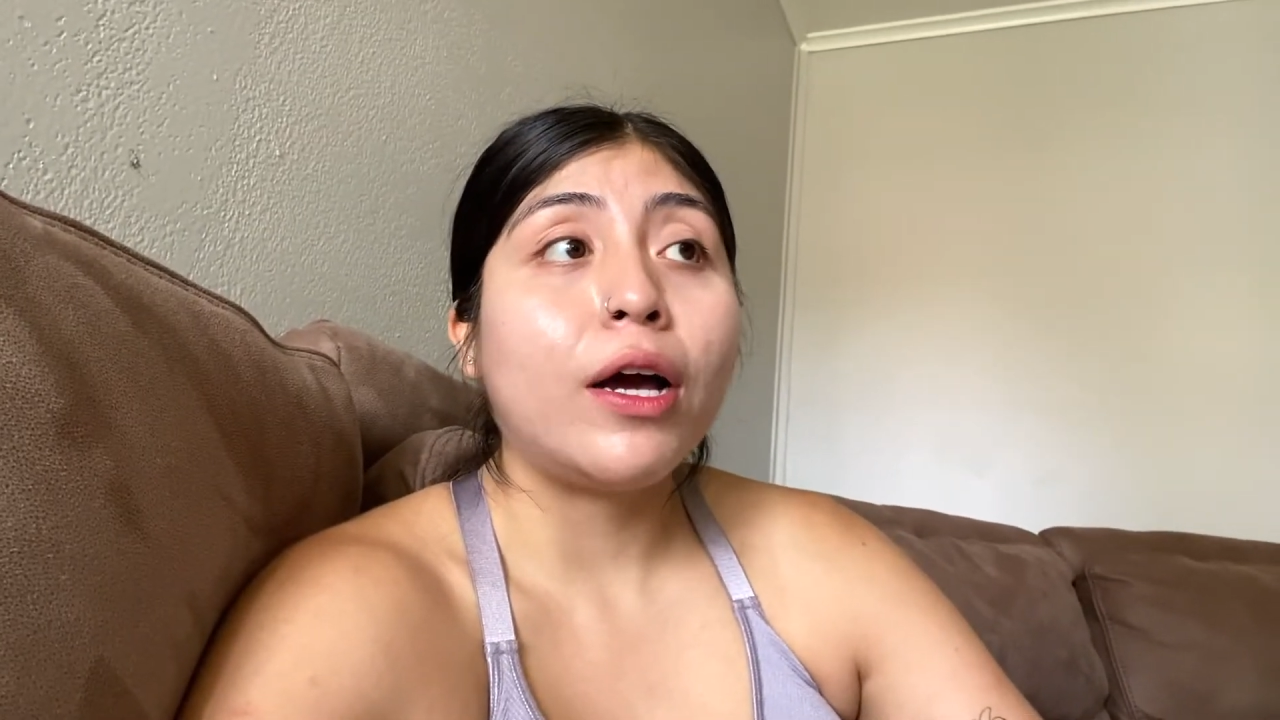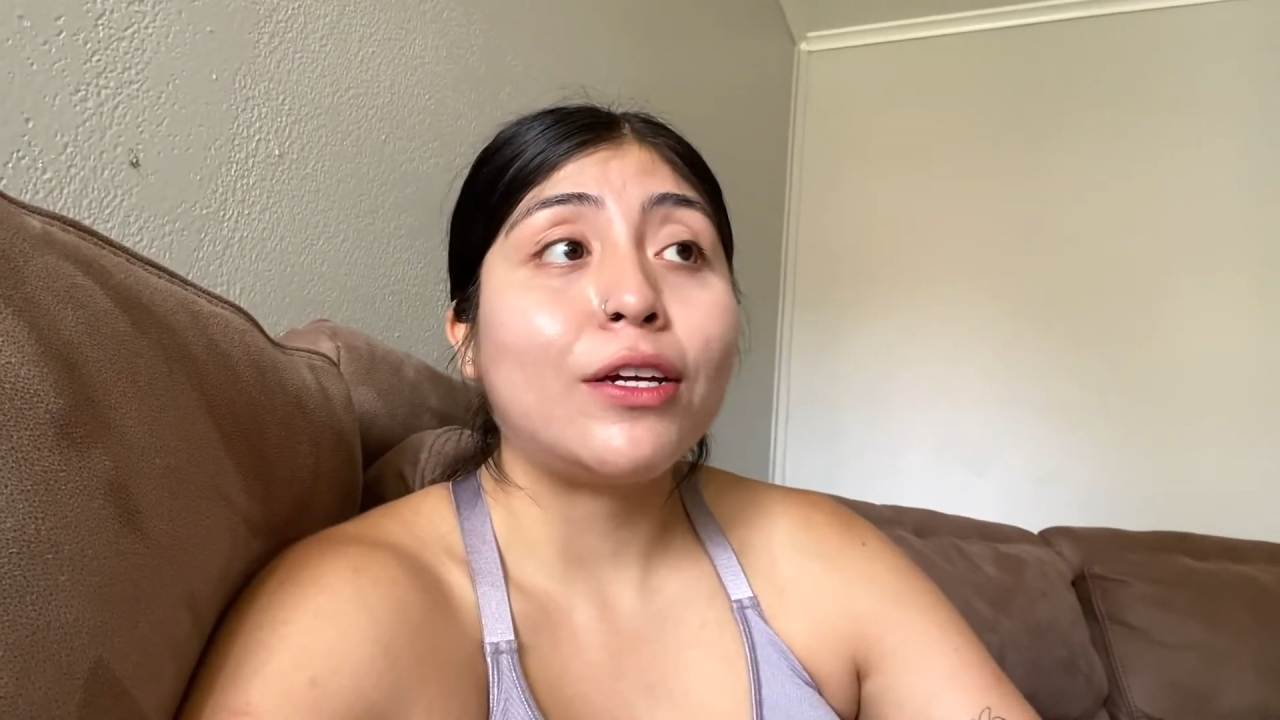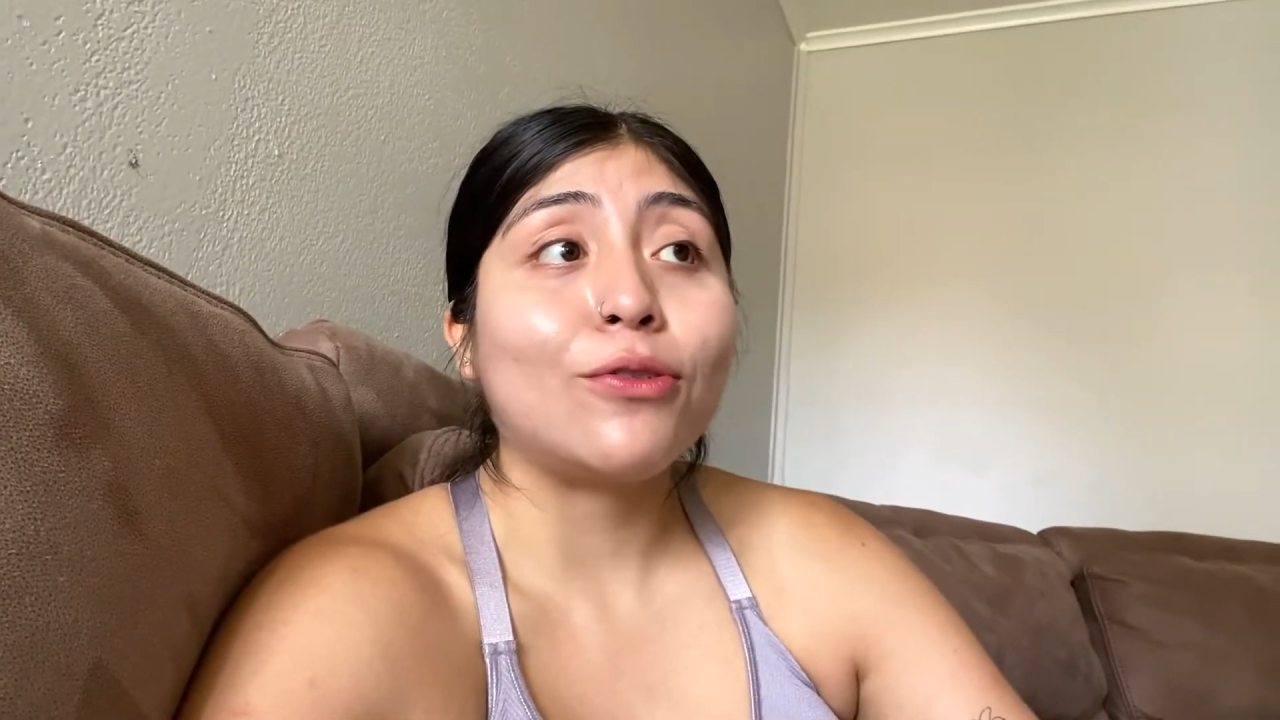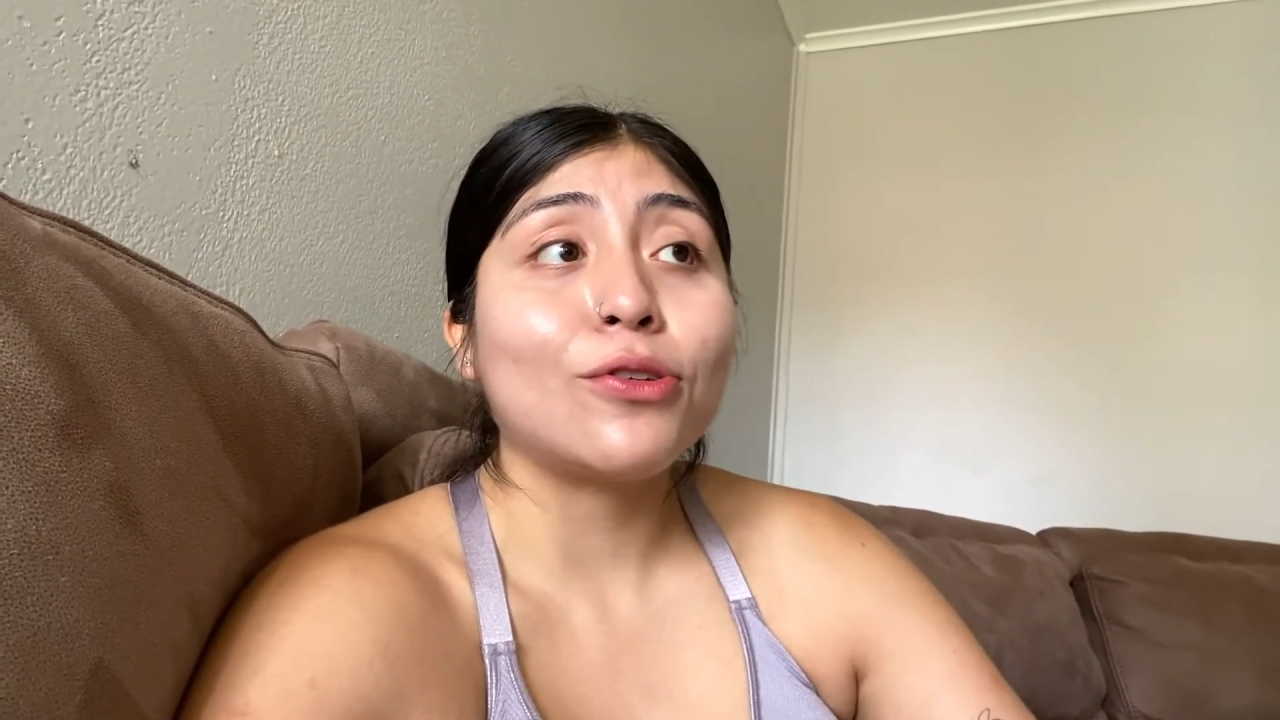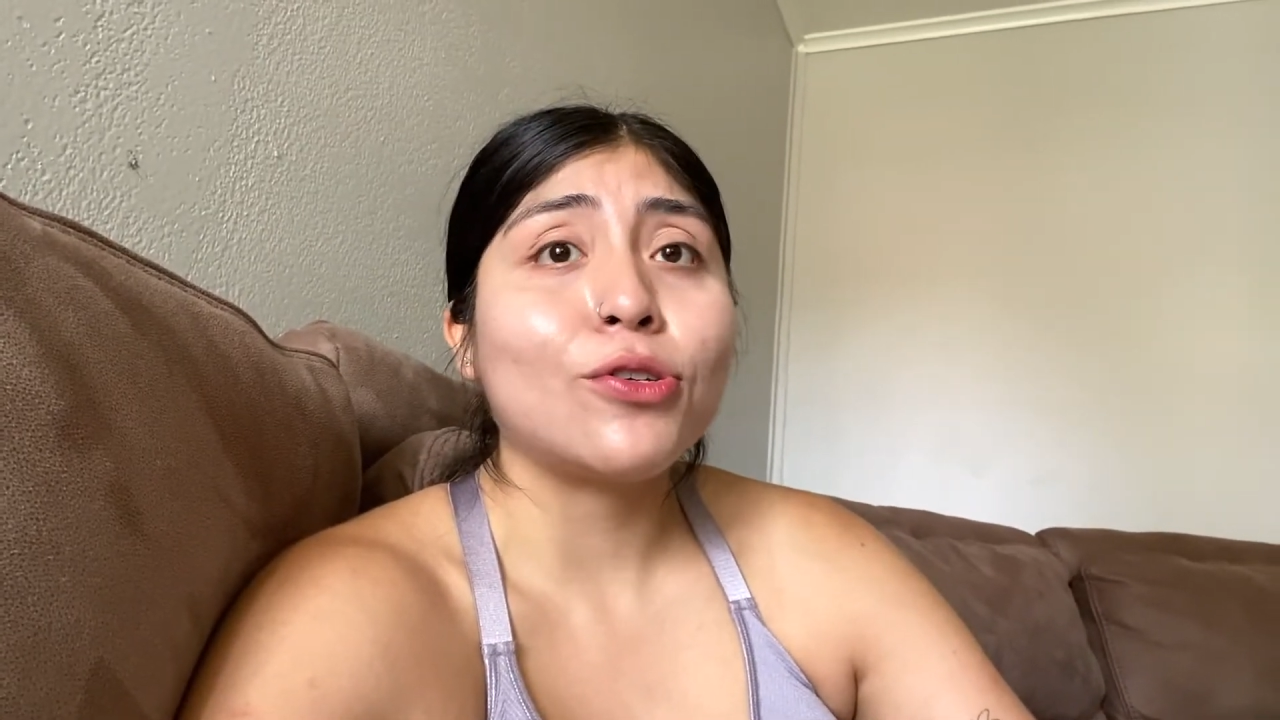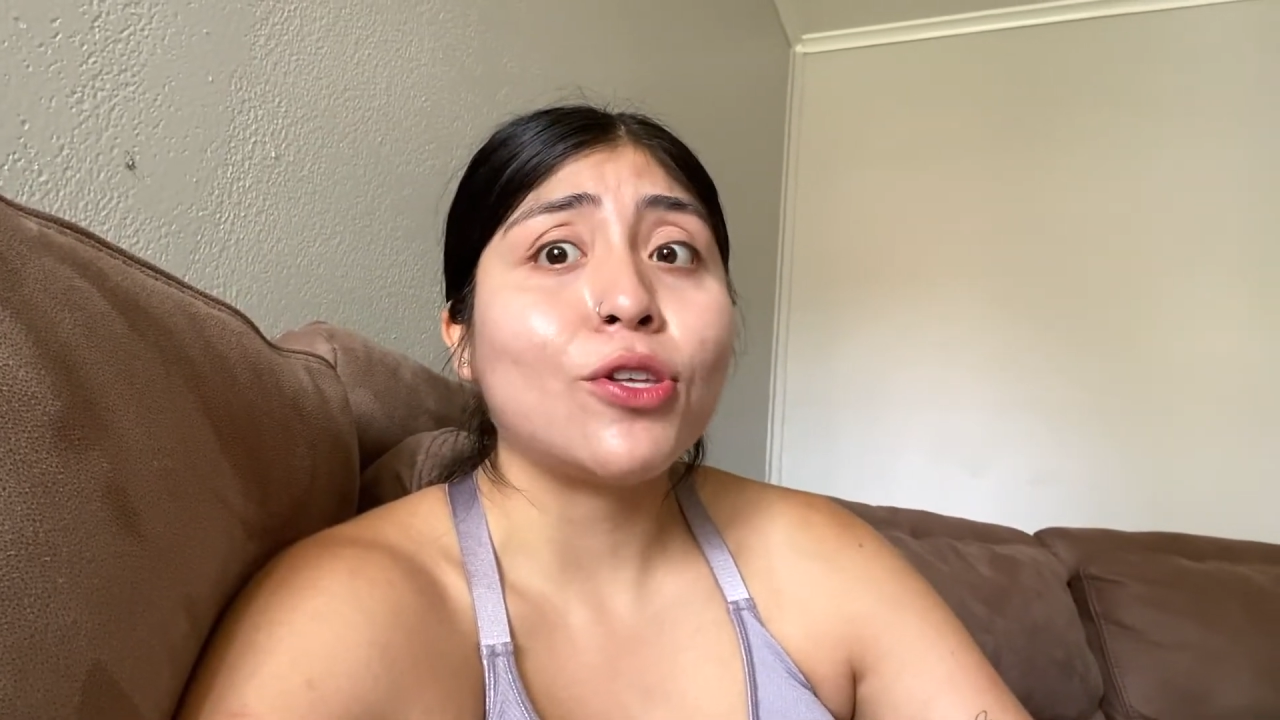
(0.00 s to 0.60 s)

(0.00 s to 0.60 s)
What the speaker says: and also to